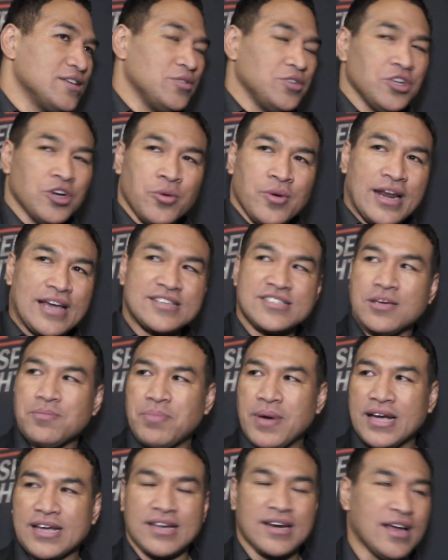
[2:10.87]
you know, when I sit
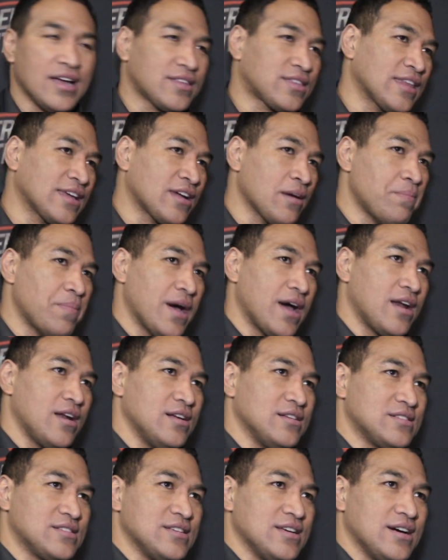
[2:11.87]
back and I think about
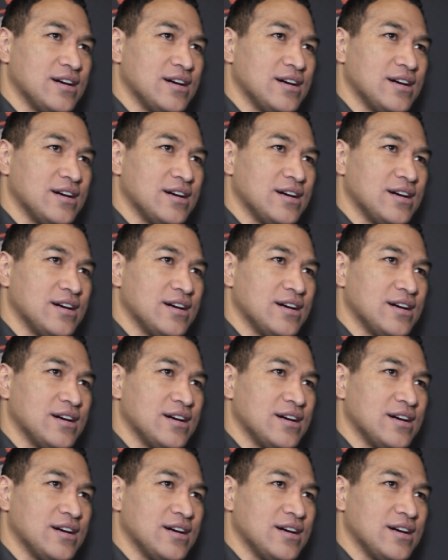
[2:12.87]
it.